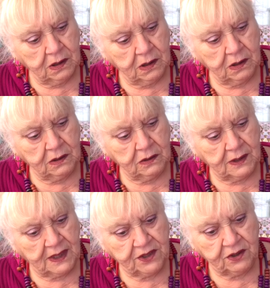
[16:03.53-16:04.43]
Oh,
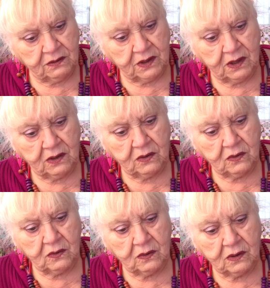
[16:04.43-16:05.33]
I don't know.
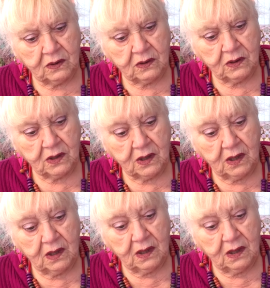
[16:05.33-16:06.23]

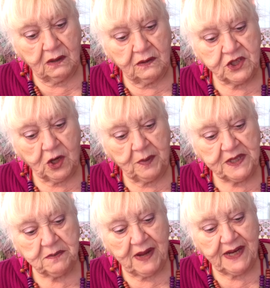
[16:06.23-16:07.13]
The top is
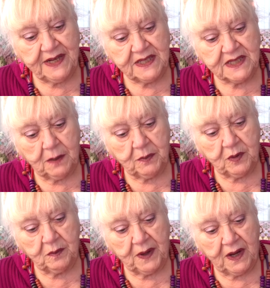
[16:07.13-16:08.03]
made in
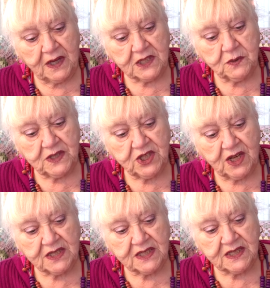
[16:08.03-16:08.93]
separate parts which
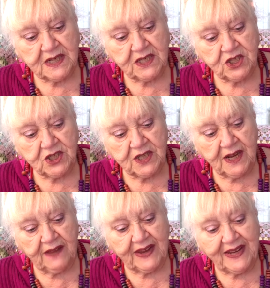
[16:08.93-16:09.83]
are stitched
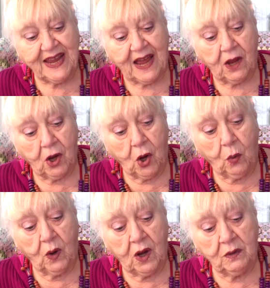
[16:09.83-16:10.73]
together. Yeah,
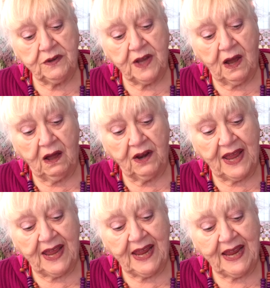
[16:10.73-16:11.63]
work with yarn
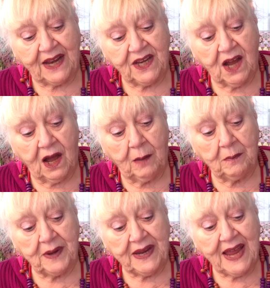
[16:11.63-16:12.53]
A and yarn
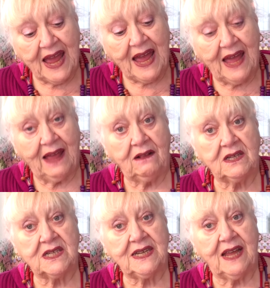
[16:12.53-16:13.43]
B held
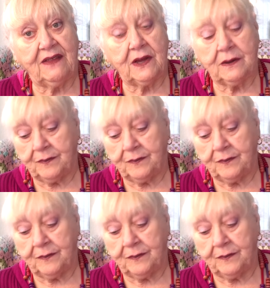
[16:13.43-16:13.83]
together.